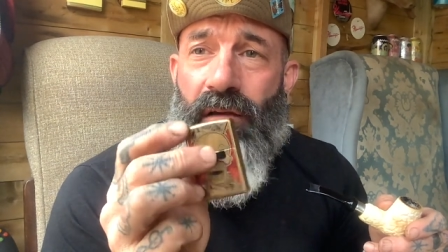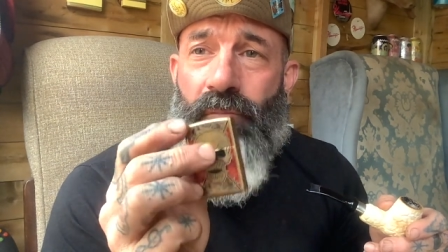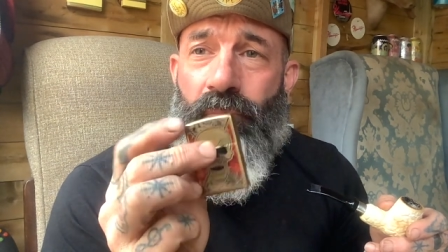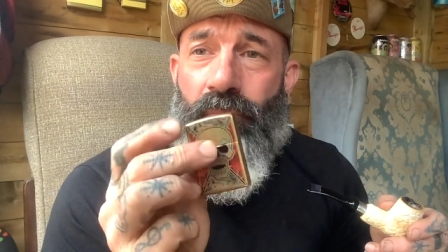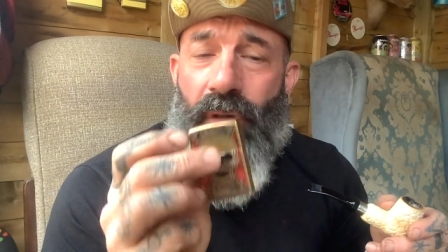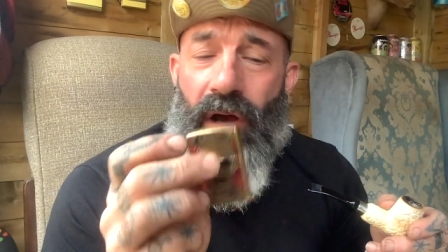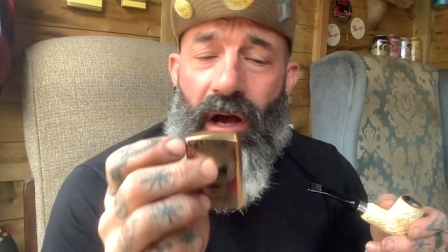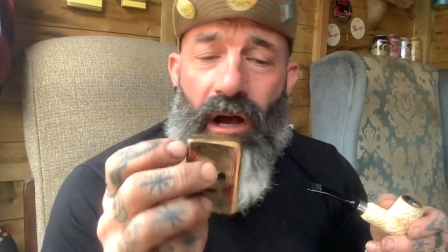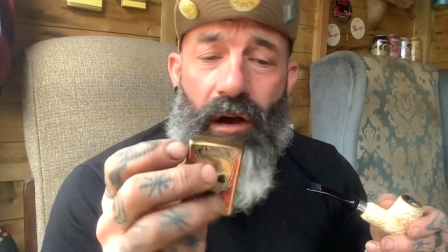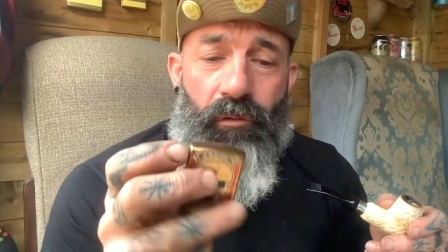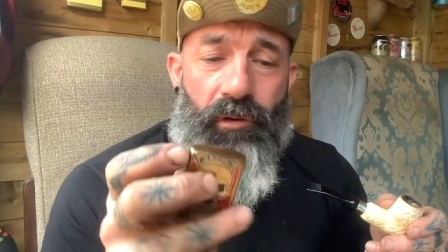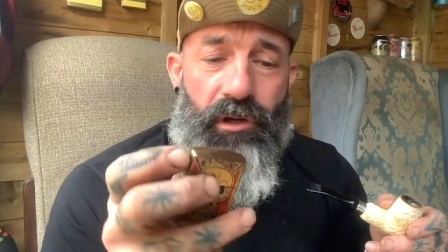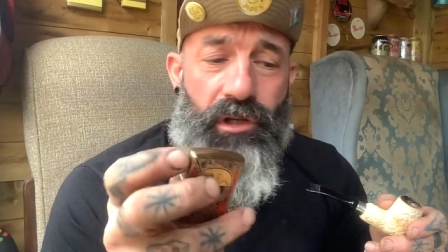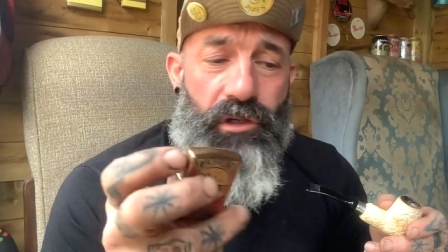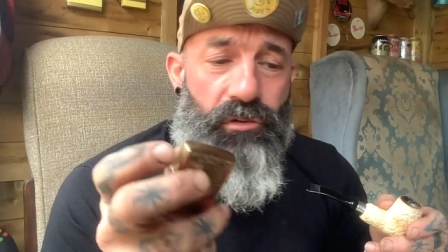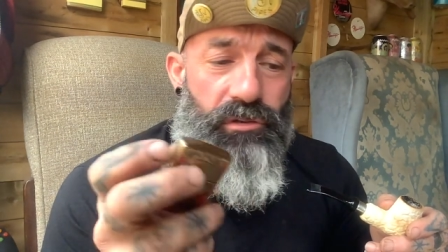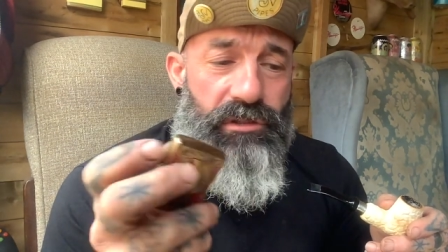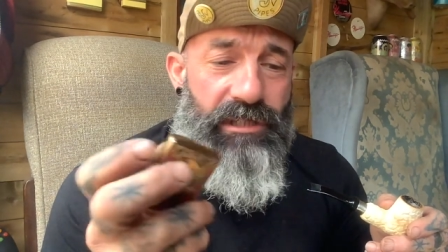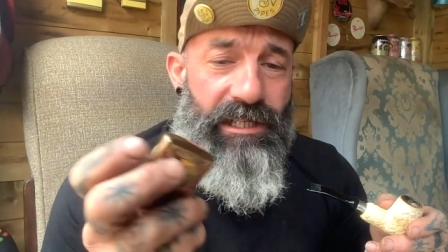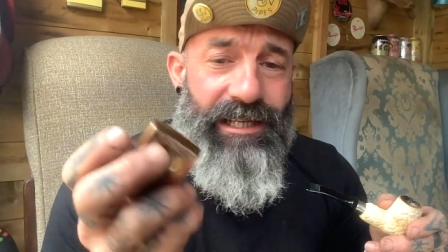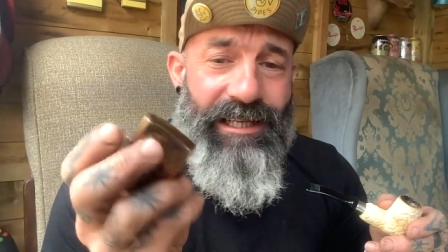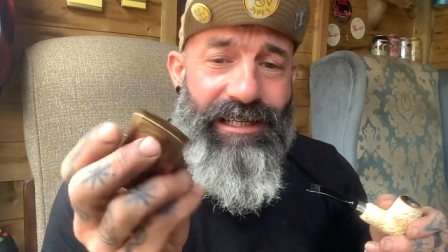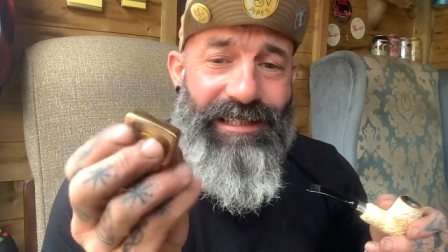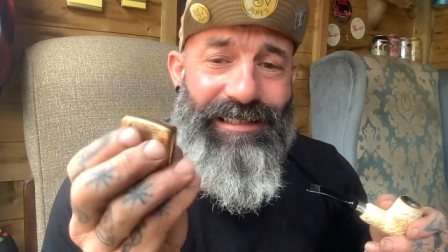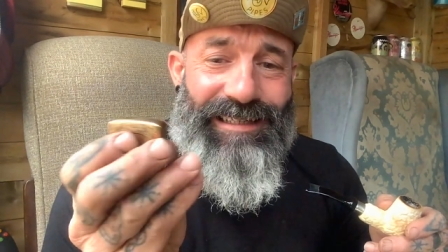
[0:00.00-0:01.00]
But I was
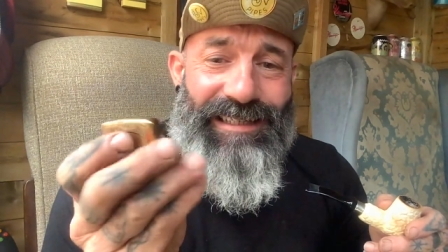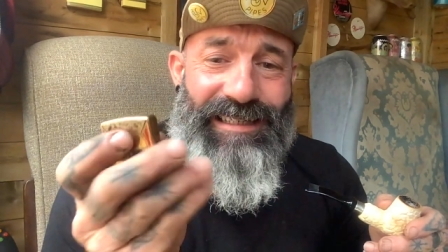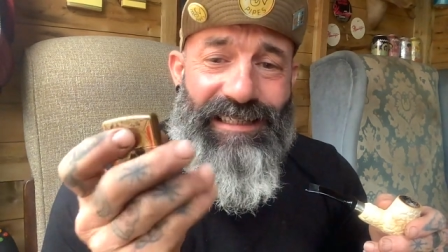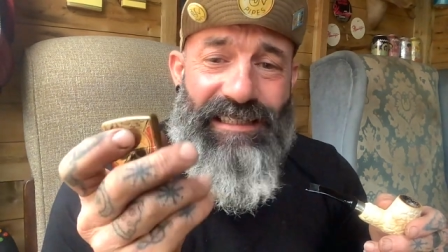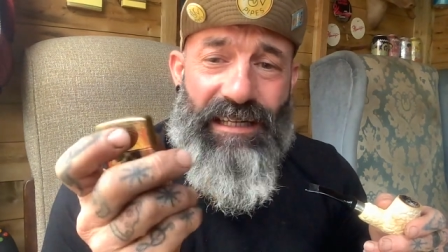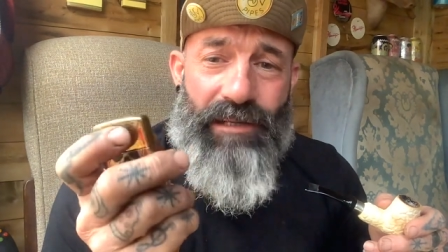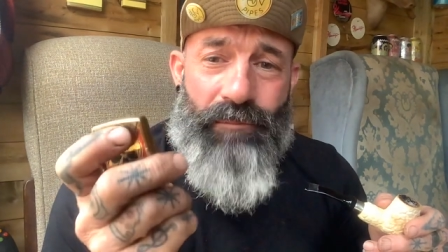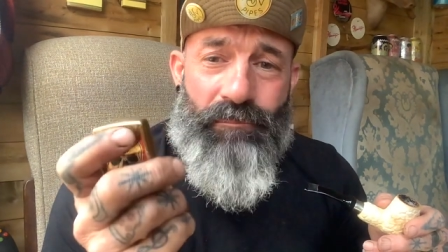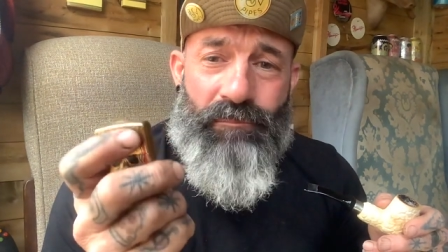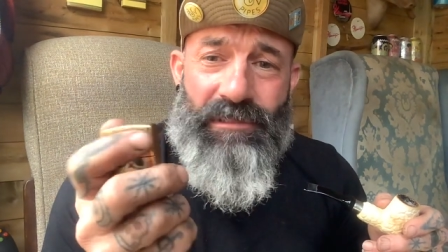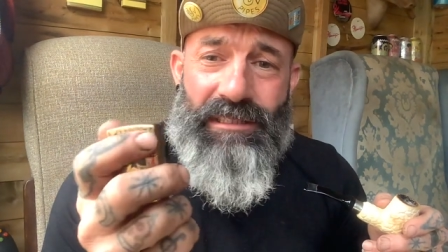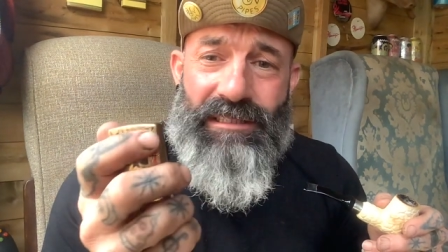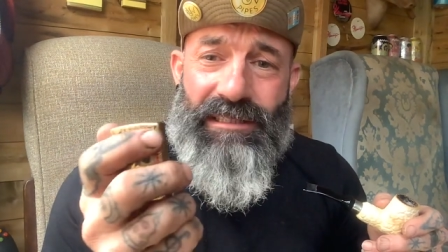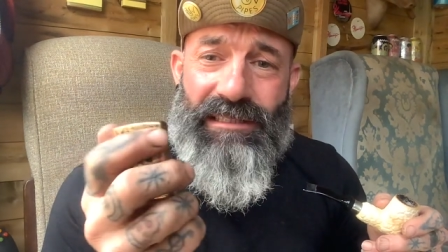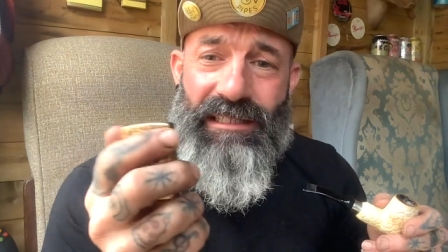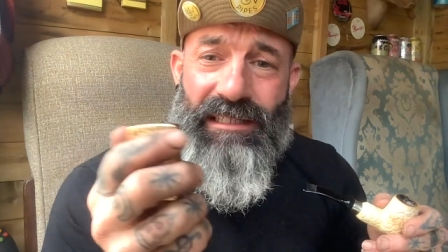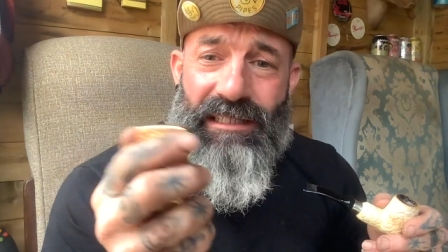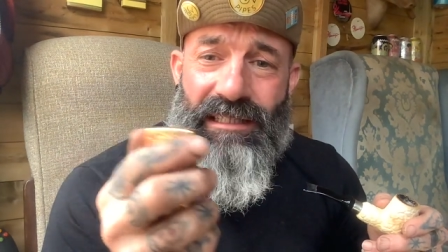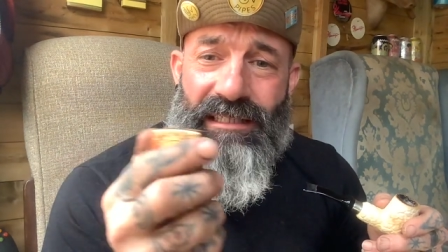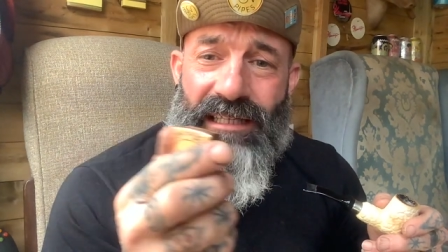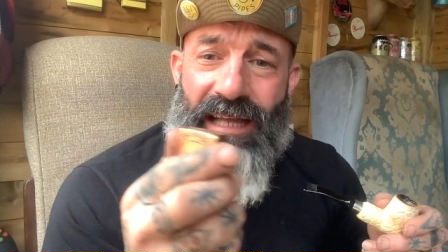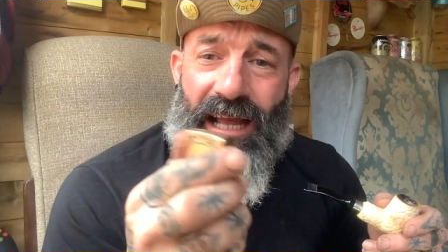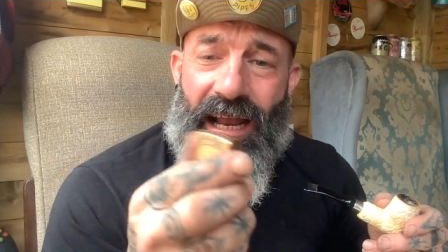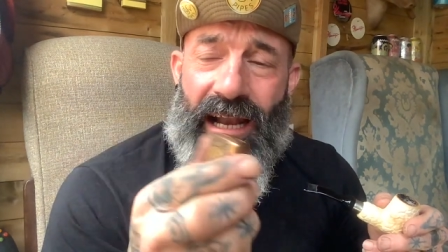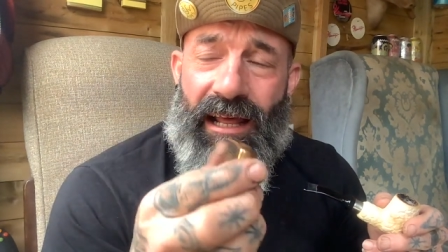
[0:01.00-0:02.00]
using the Dissims
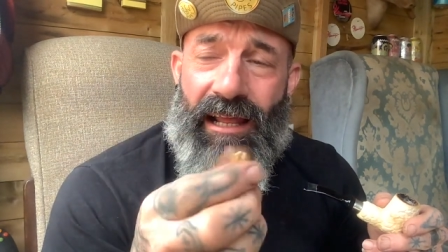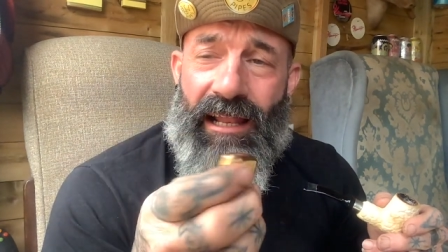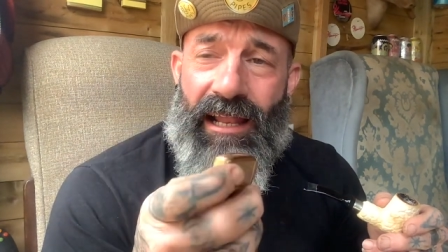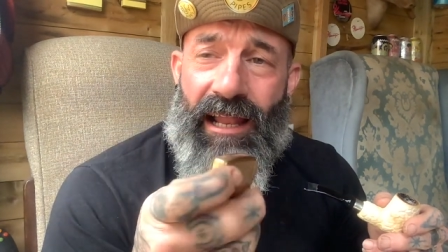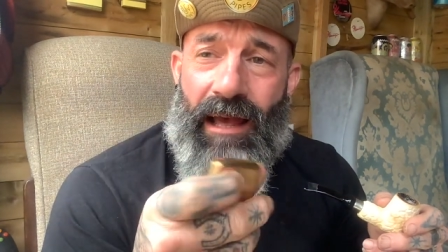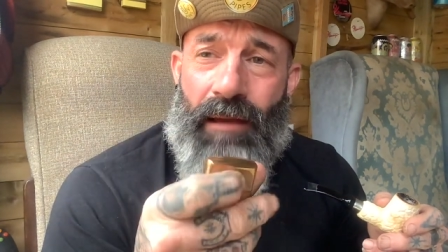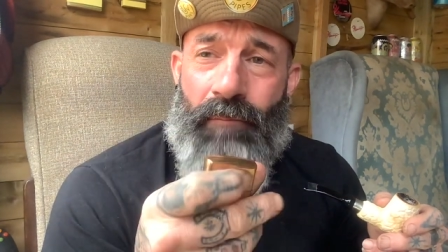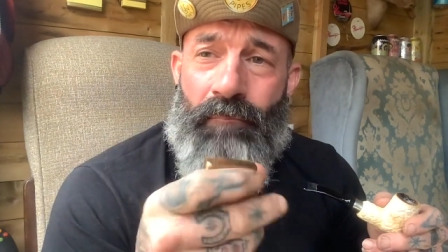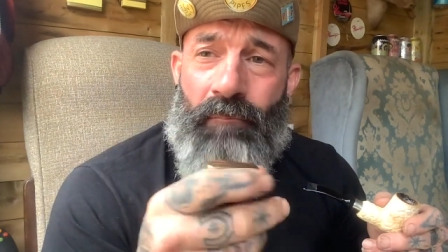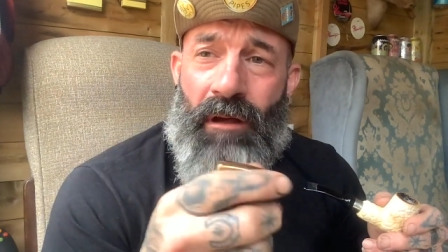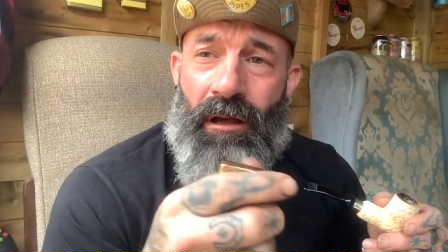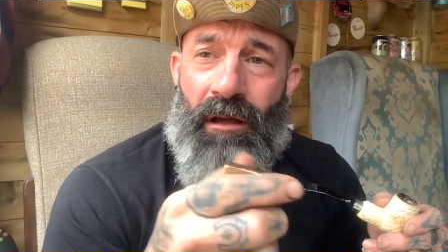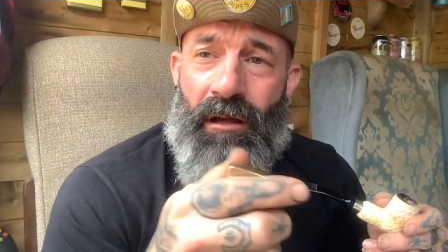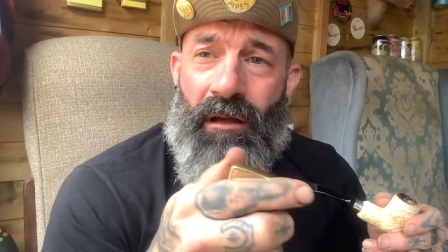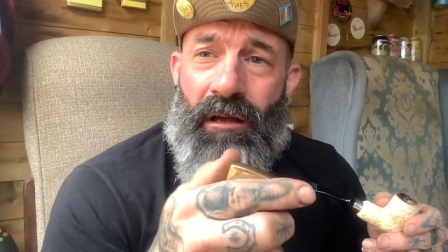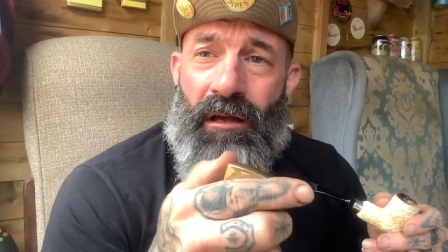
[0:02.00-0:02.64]
since getting them.